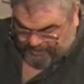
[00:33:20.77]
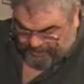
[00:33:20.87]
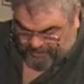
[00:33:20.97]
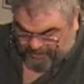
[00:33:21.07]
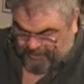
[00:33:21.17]

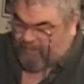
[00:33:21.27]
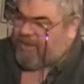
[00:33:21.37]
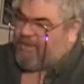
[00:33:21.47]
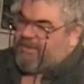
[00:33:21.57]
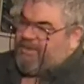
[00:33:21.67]
and somehow
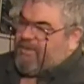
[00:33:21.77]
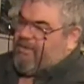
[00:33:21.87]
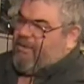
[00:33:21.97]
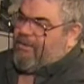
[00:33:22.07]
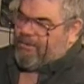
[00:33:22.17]
it's in there
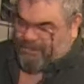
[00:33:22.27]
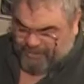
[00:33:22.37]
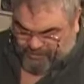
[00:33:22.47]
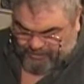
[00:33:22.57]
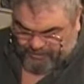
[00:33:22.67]
harder than it
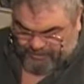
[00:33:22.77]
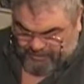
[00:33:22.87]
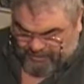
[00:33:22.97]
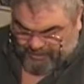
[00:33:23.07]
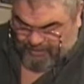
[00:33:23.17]
should be,
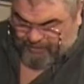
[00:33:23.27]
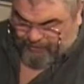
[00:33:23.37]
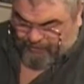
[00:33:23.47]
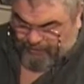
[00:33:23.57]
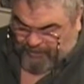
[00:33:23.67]

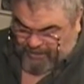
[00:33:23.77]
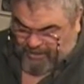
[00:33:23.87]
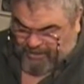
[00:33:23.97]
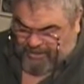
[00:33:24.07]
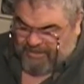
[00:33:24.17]

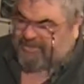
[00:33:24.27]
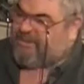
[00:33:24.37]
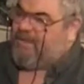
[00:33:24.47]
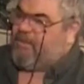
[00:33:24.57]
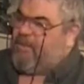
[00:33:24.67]
and the
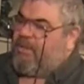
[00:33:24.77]
stem